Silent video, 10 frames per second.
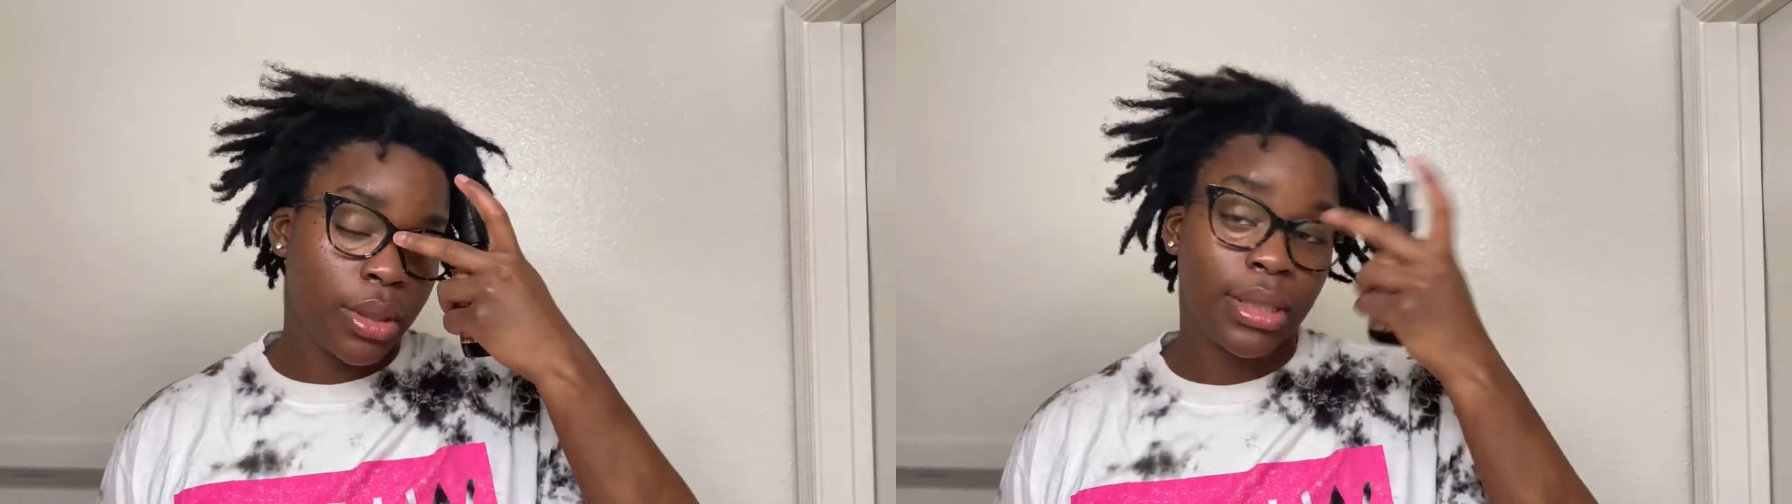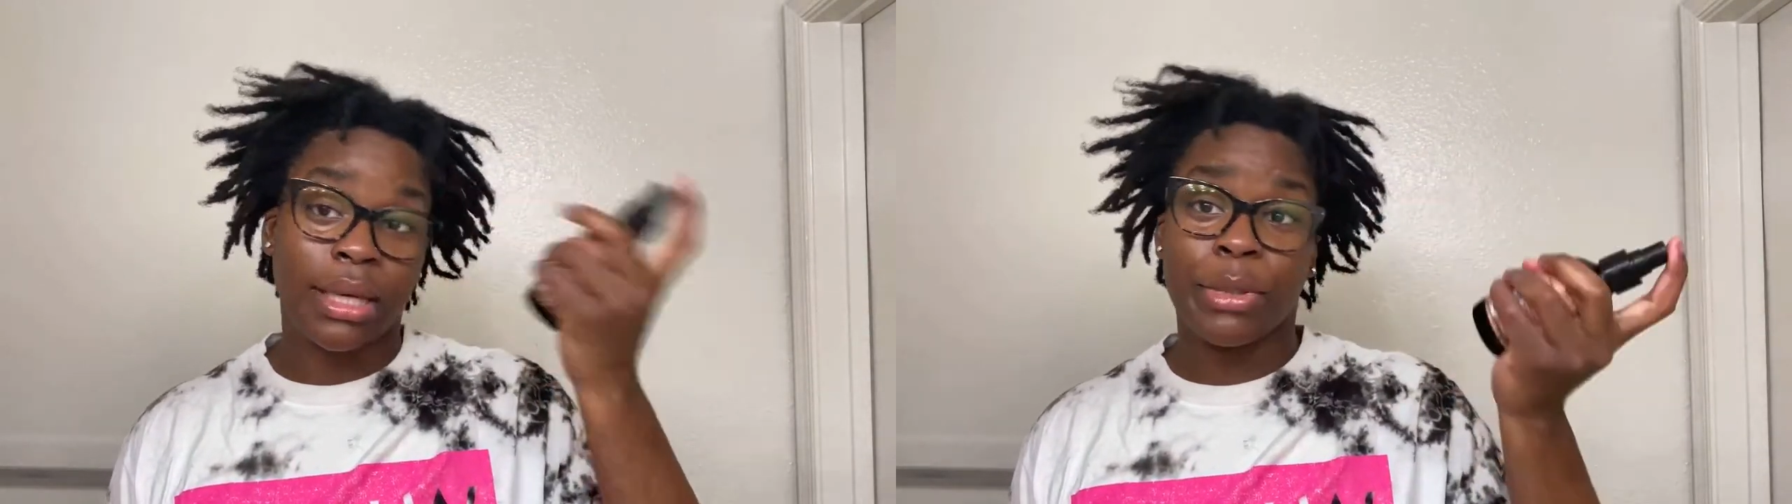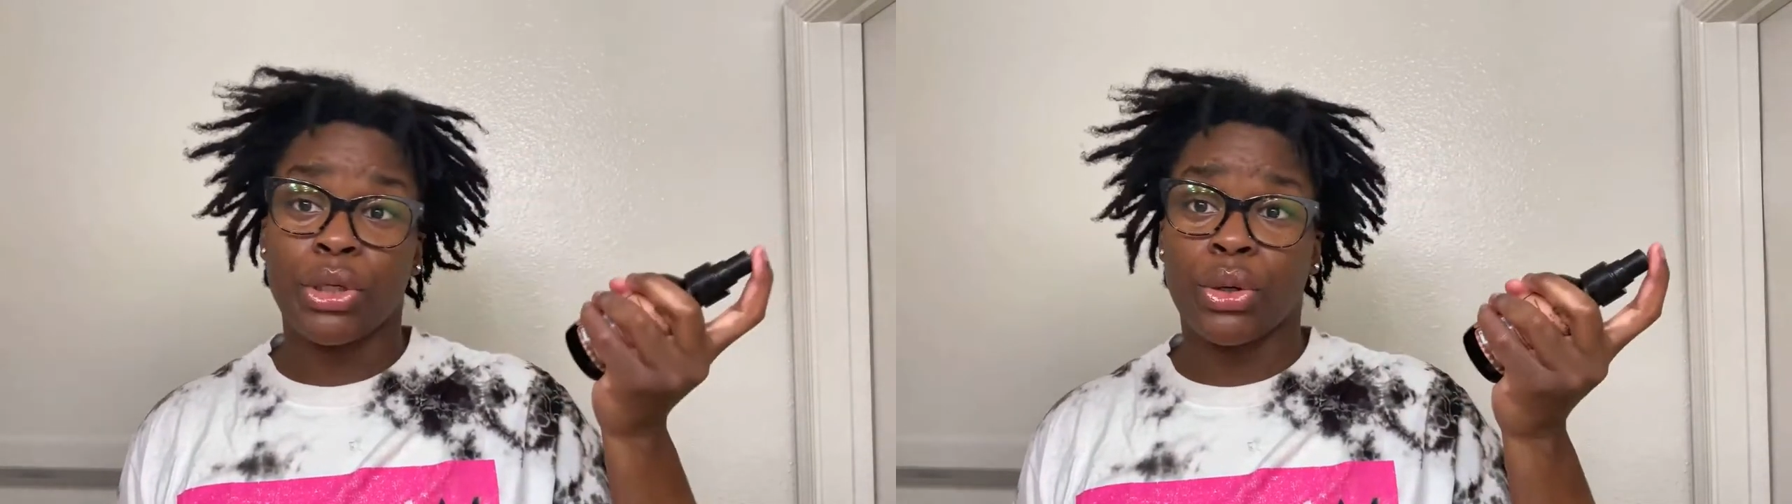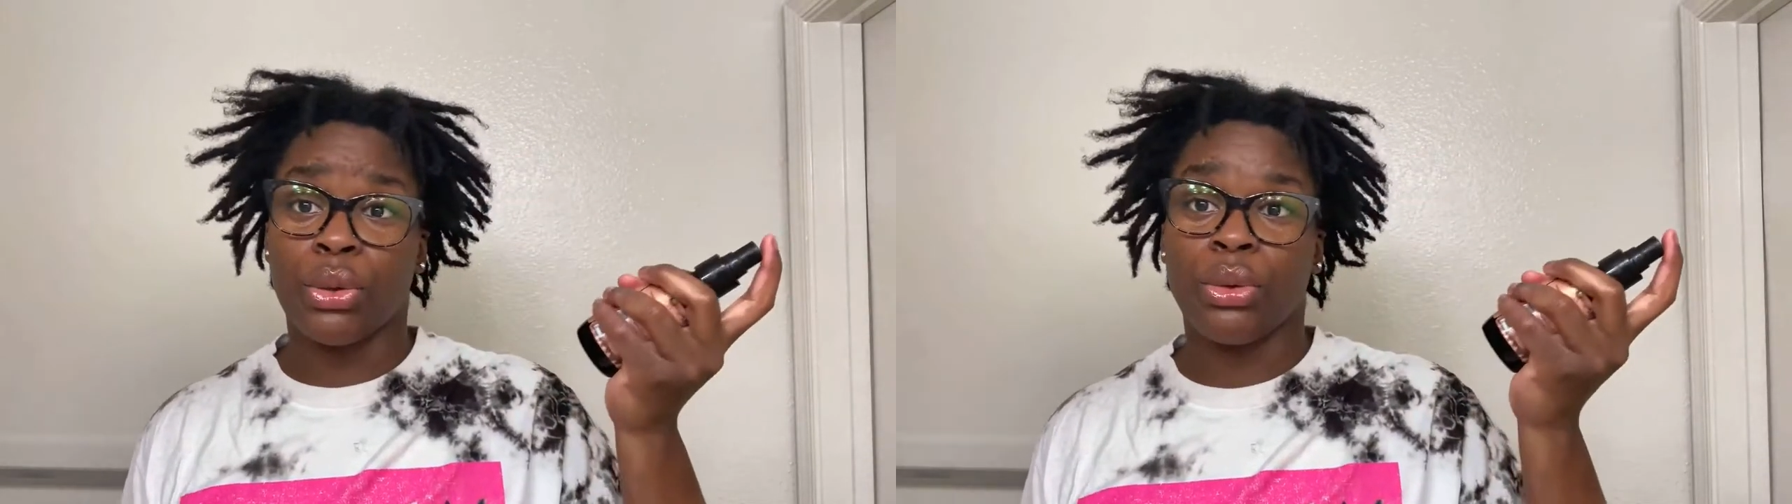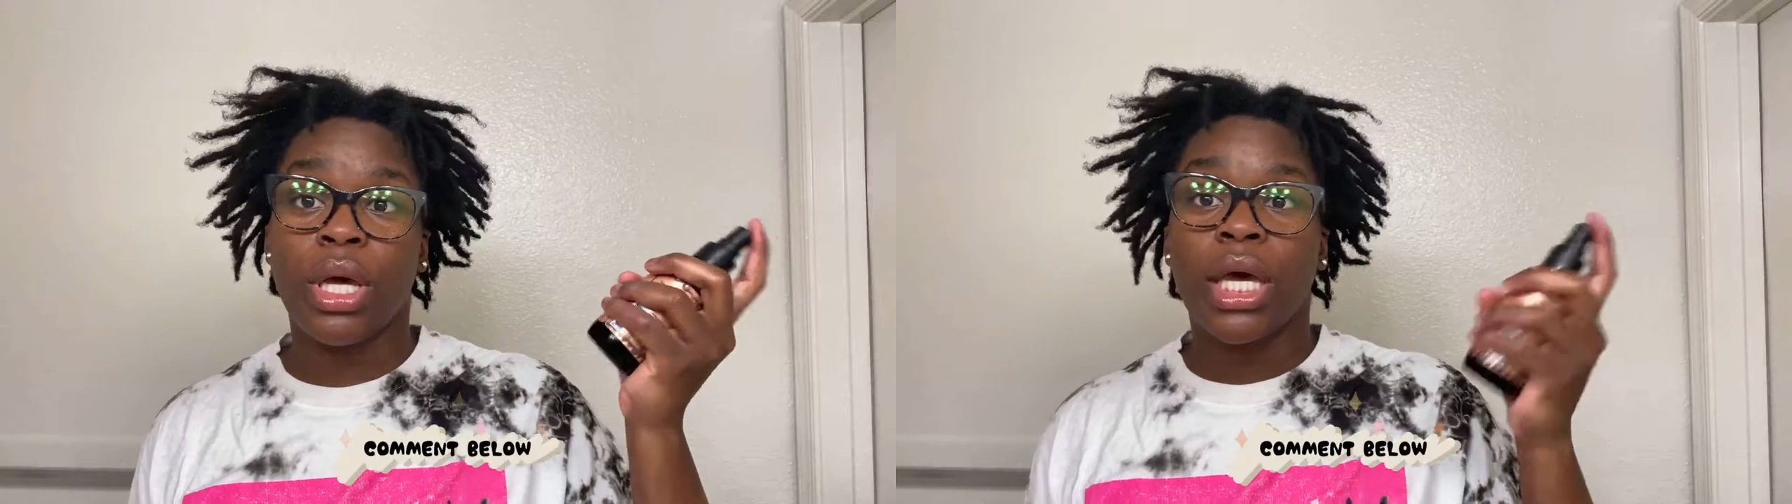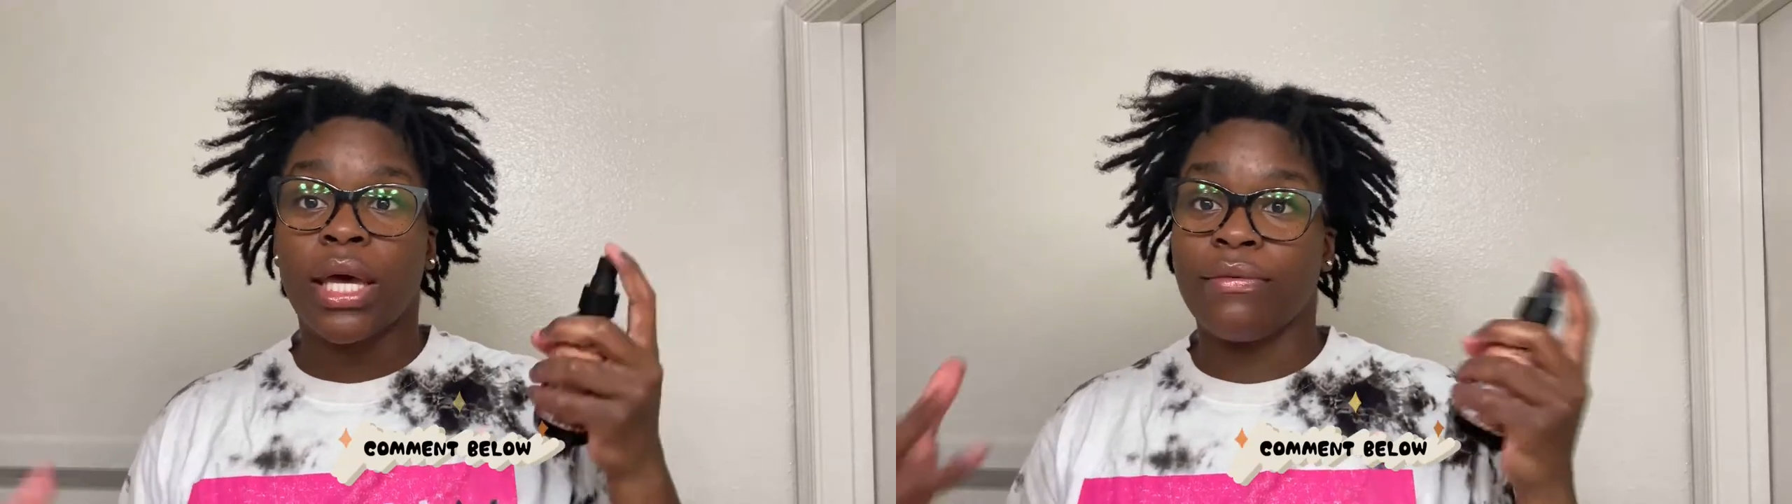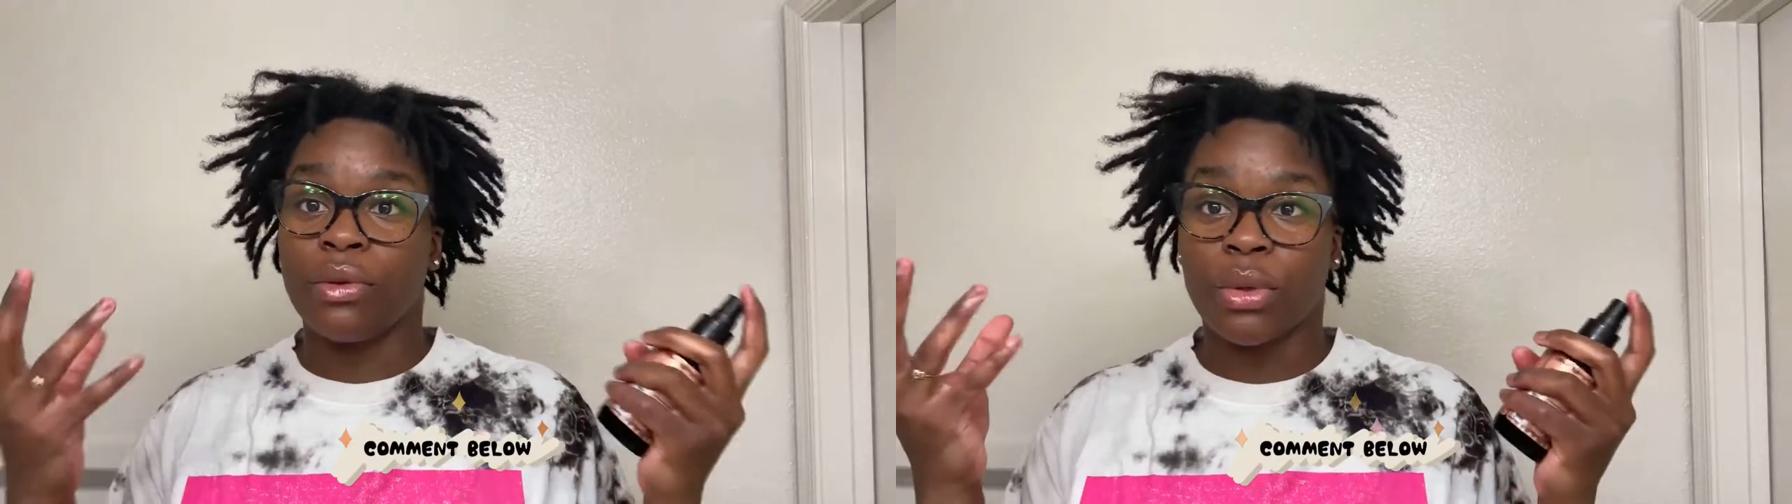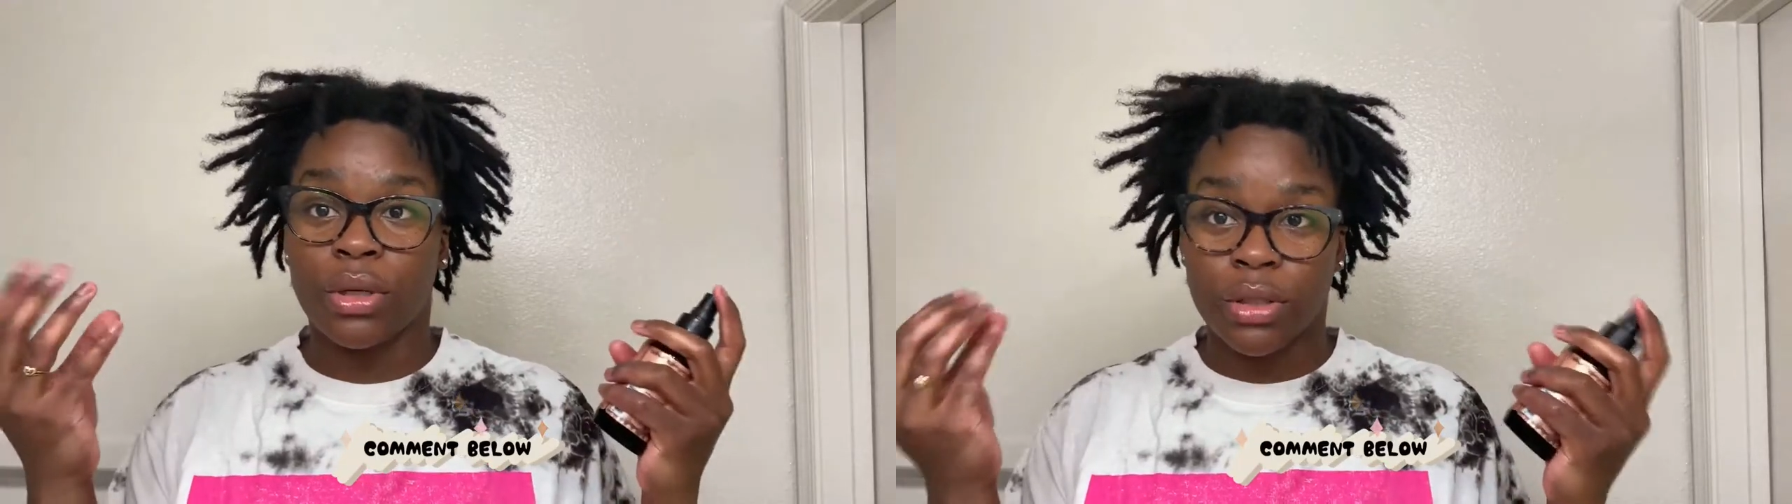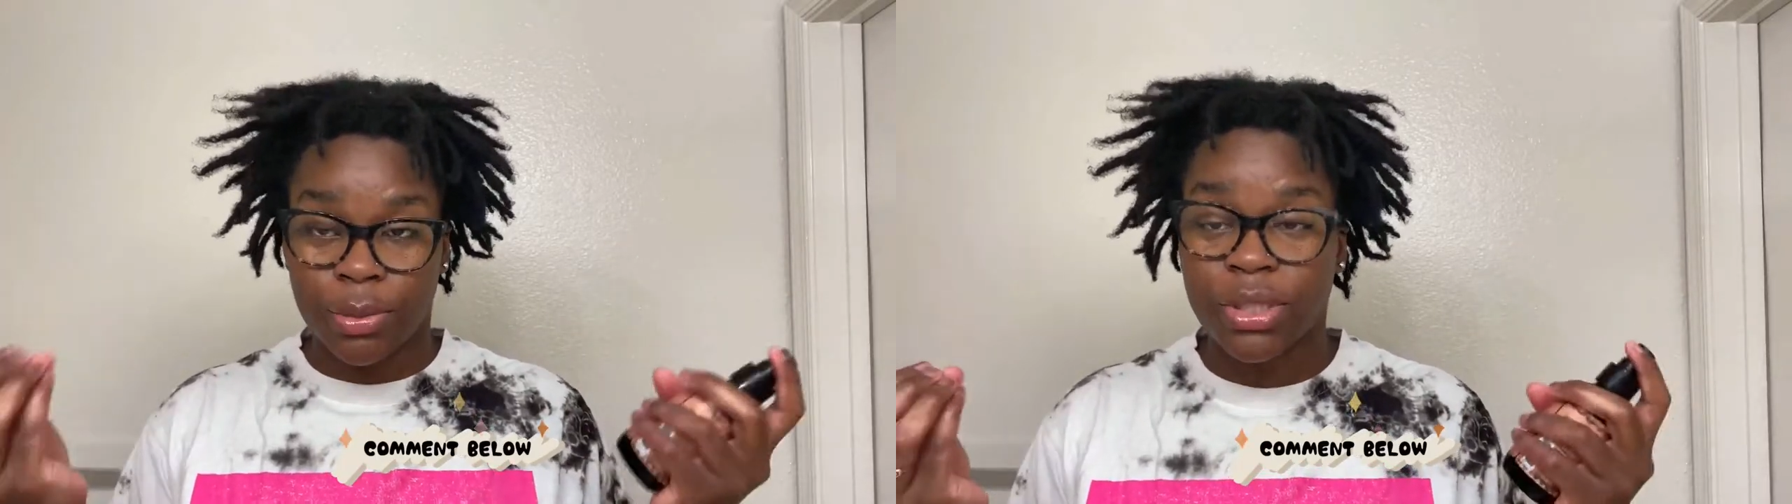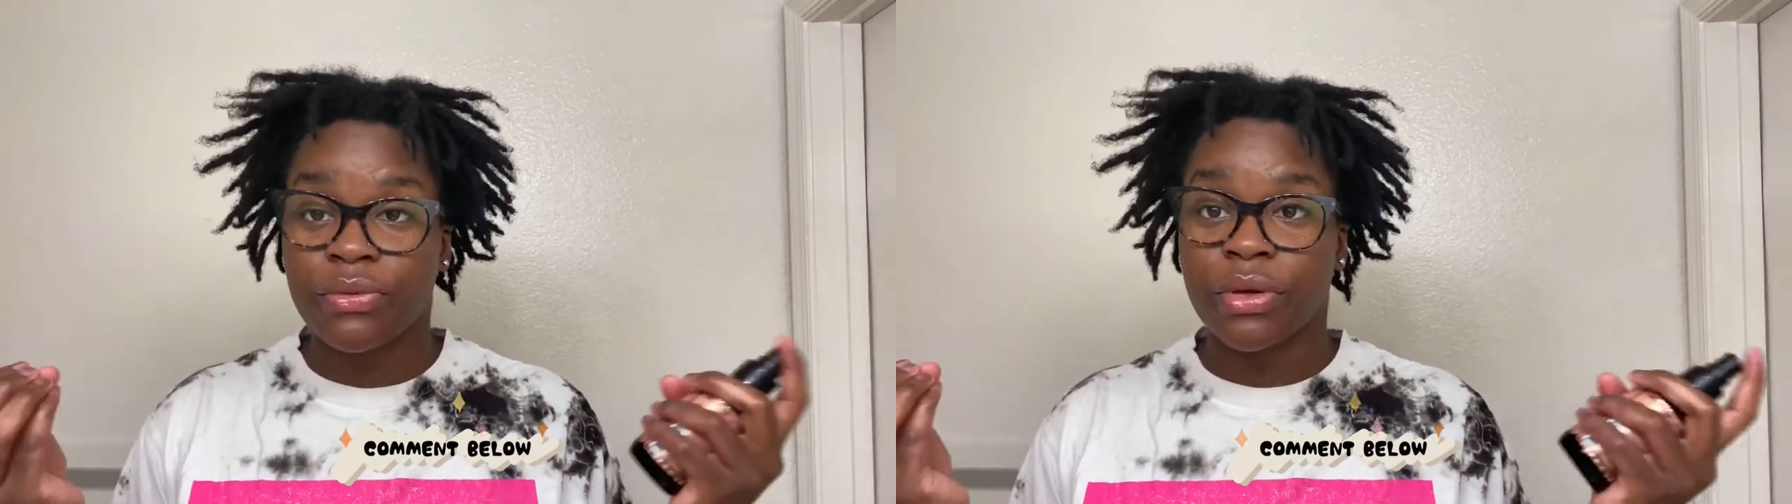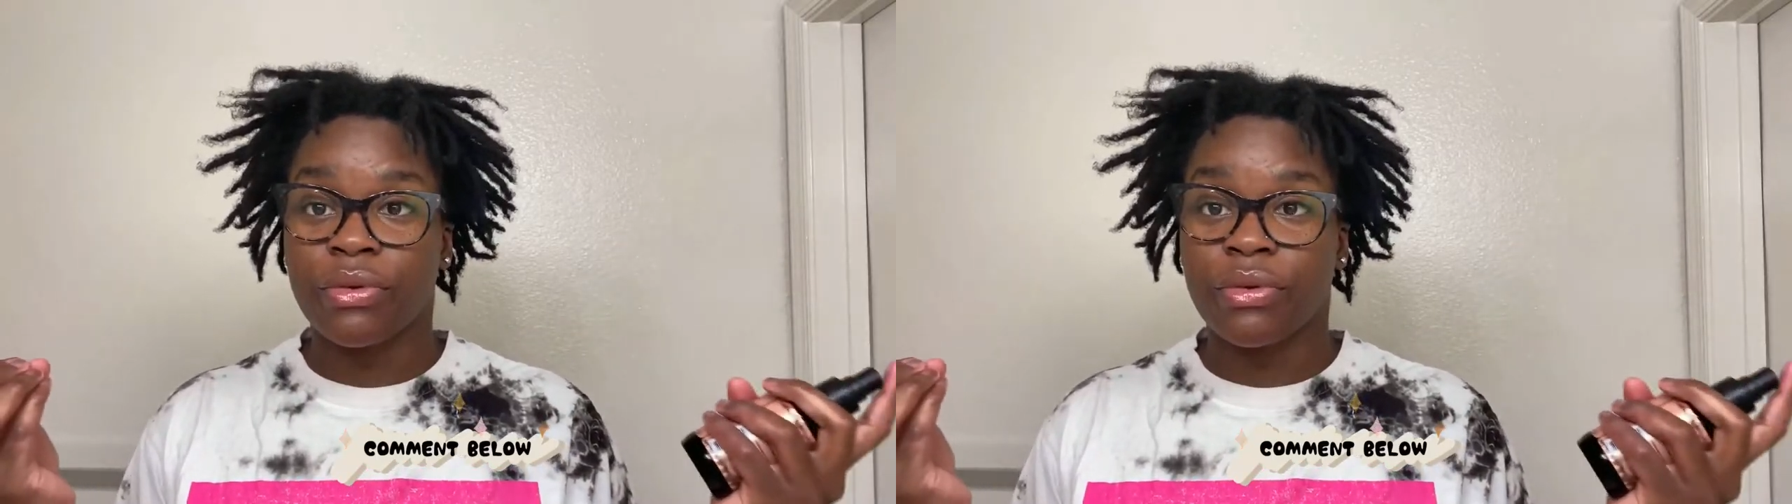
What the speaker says: Let me know if you want a specific